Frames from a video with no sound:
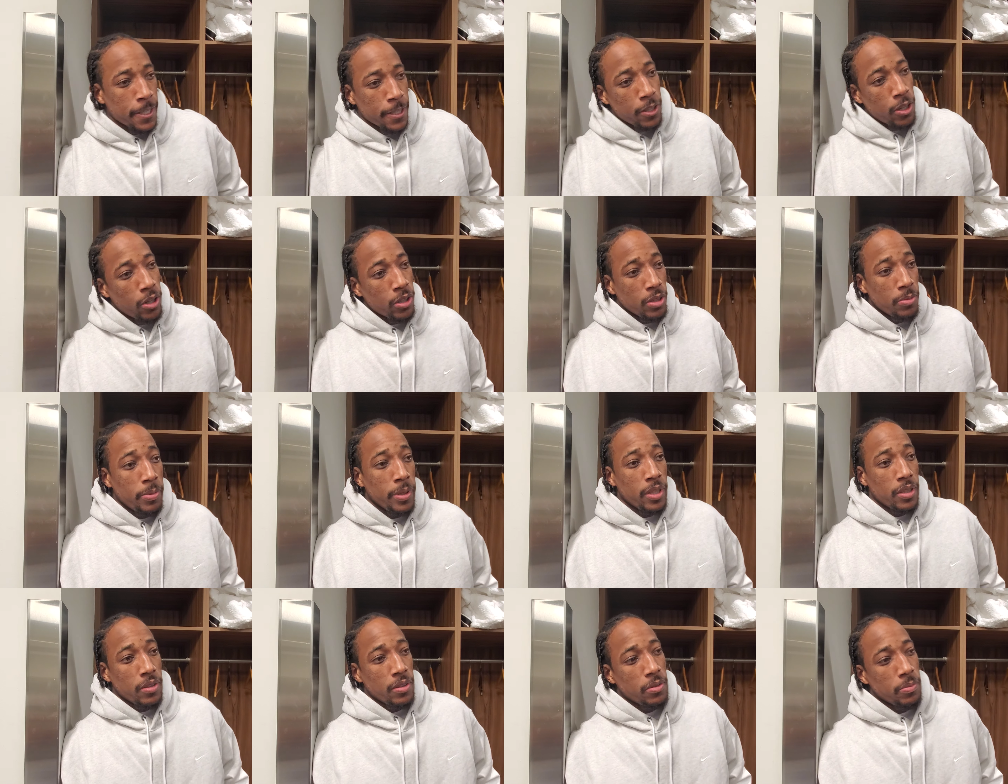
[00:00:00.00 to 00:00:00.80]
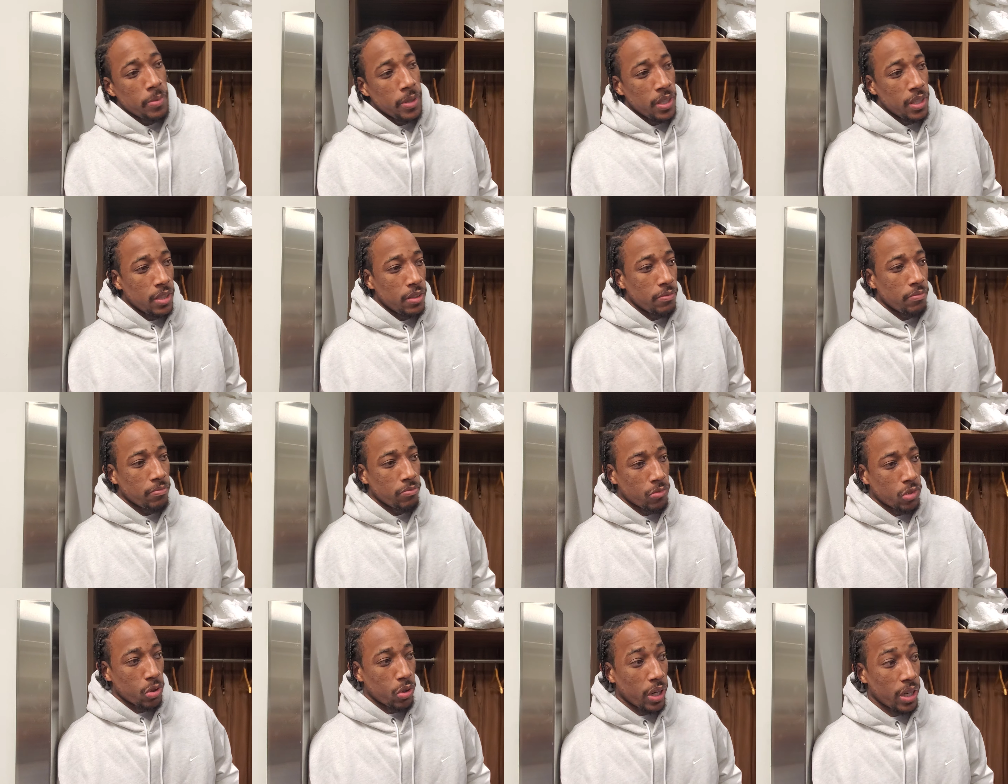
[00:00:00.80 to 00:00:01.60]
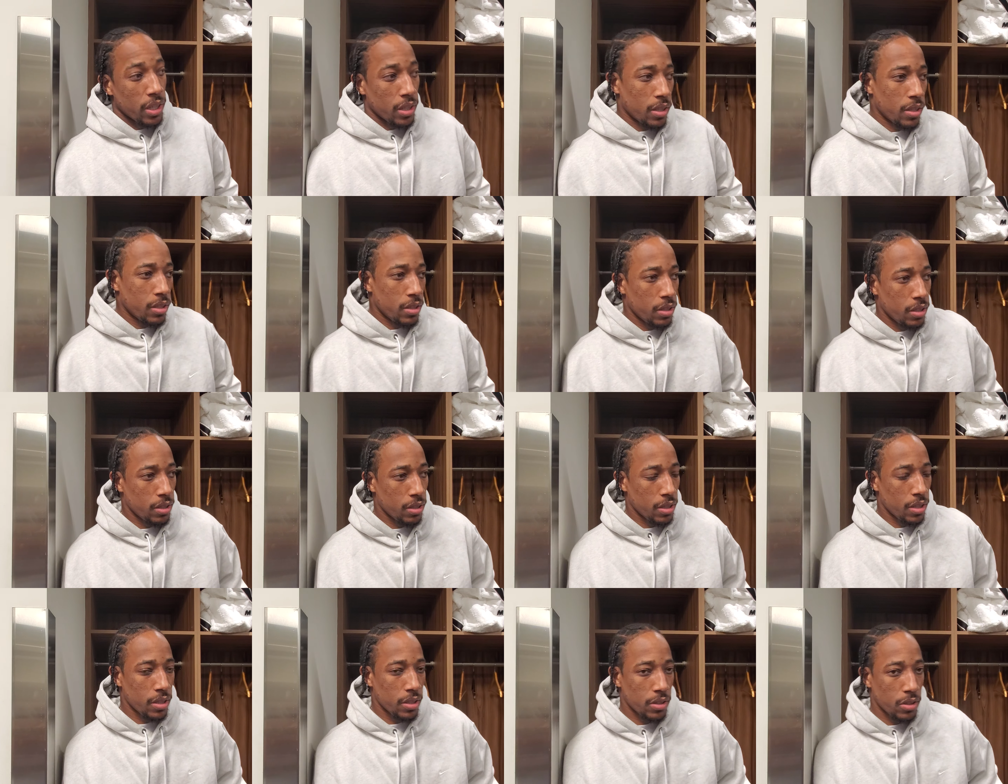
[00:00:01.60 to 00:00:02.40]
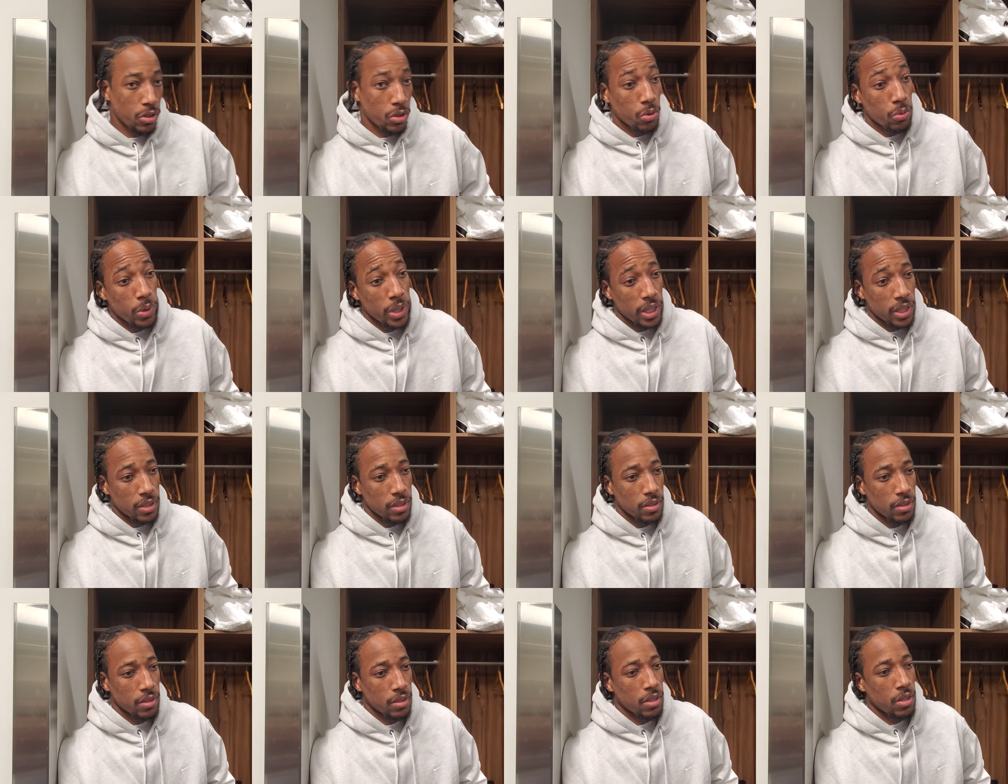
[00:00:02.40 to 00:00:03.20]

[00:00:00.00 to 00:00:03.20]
you know, it's been it's been a great two weeks.